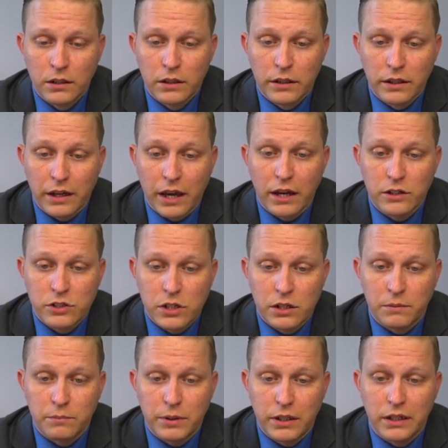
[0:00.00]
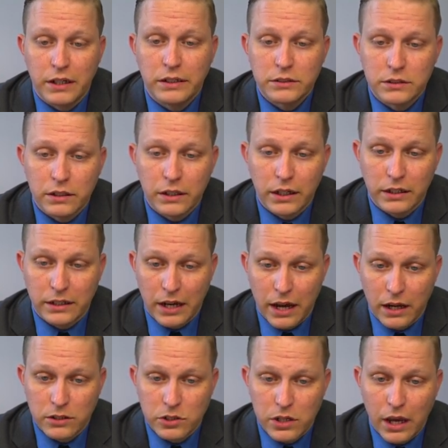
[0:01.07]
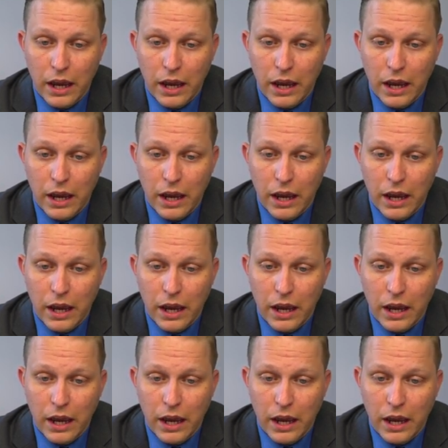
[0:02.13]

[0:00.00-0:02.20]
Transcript: The cage can be easily attached